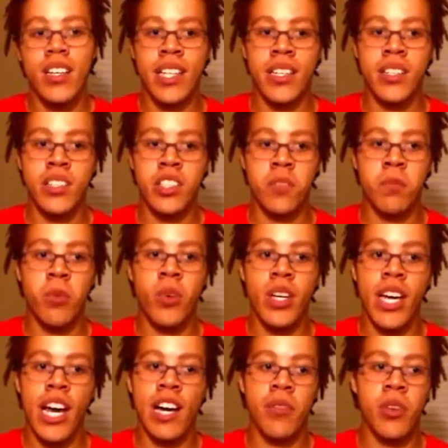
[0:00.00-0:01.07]
And then there's this
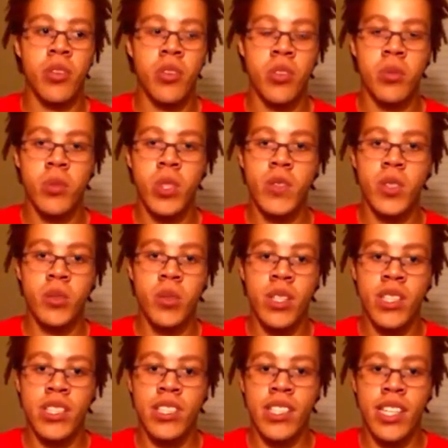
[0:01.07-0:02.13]
point halfway through the movie
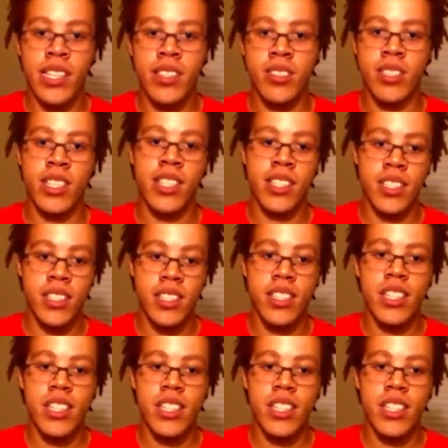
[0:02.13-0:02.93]
where it's like, okay,